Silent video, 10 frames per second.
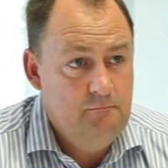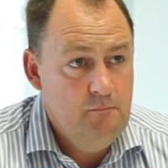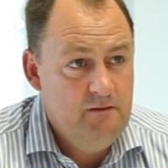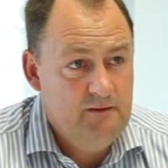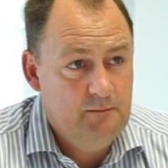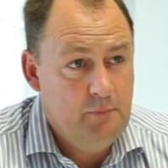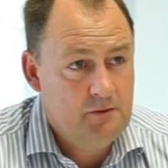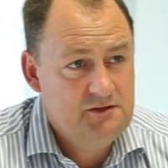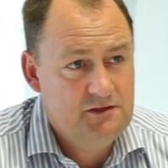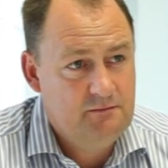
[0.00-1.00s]
moving
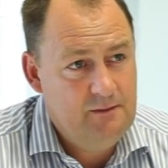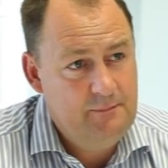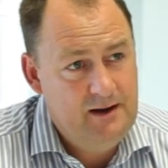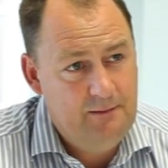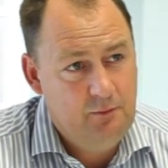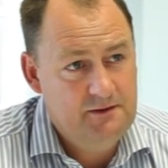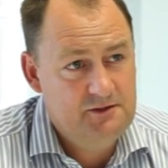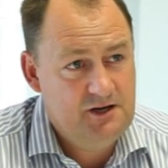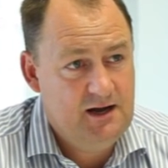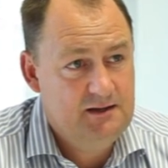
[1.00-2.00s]
boxes around PowerPoint
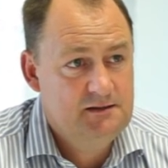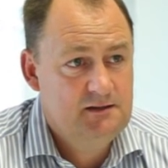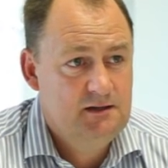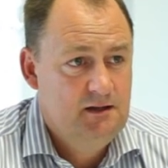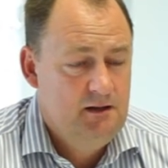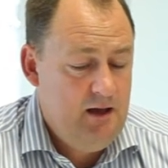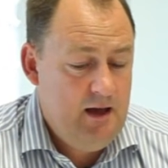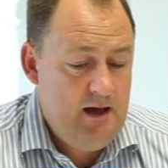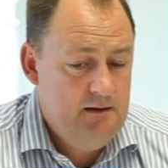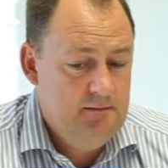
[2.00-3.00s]
charts
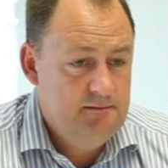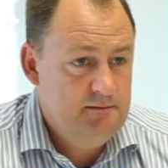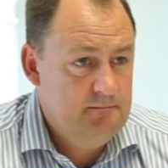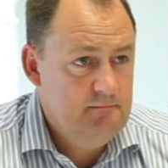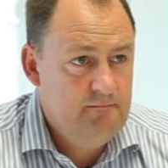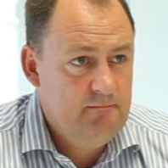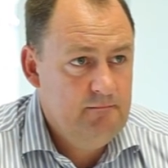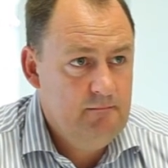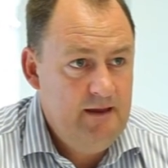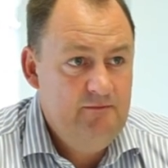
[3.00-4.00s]
and
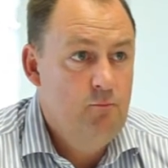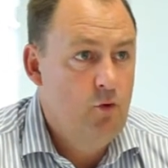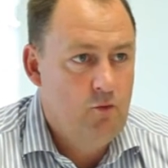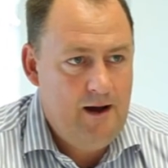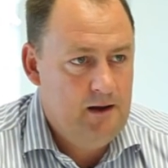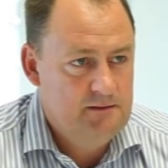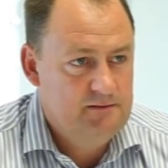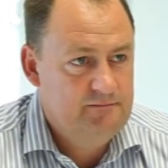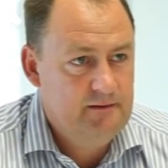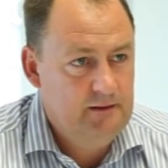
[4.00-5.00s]
even more hours
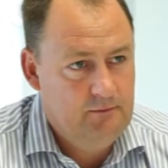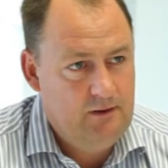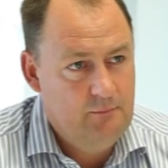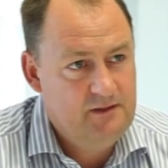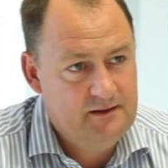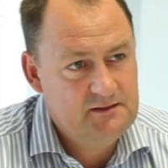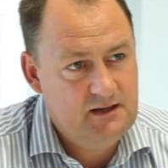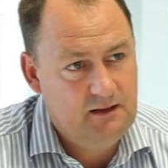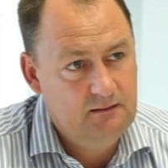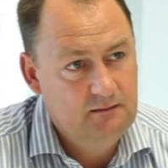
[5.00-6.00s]
fiddling around with
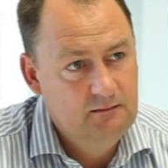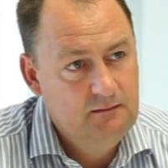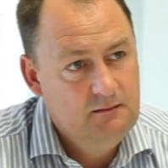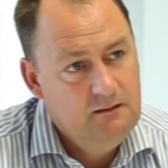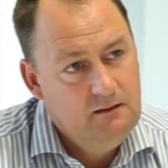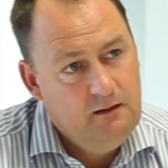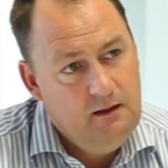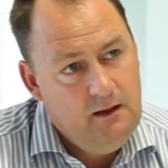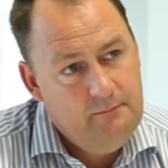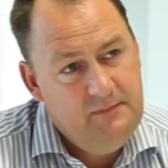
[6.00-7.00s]
Excel.
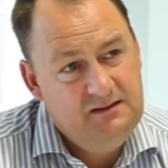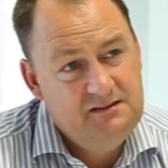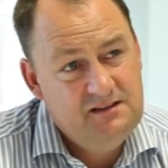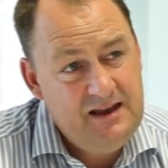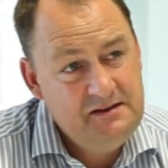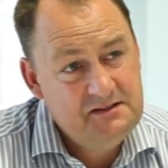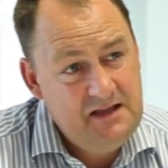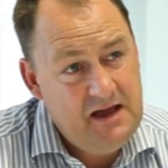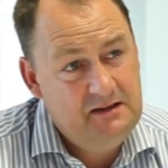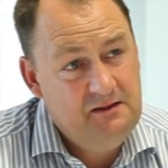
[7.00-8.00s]
It means
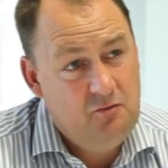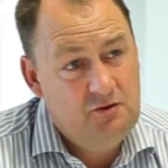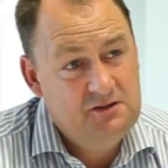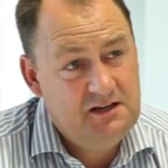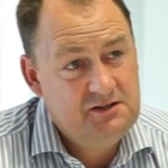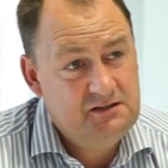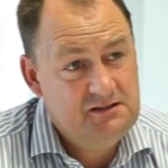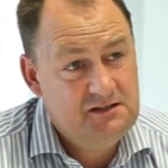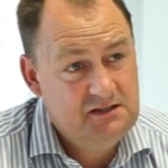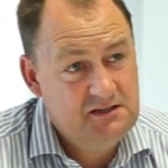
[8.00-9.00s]
understanding the organization
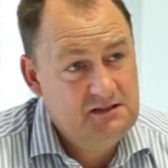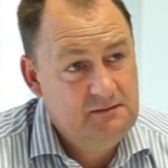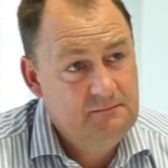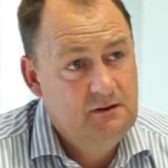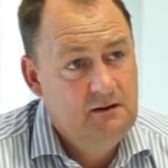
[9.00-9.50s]
as a system.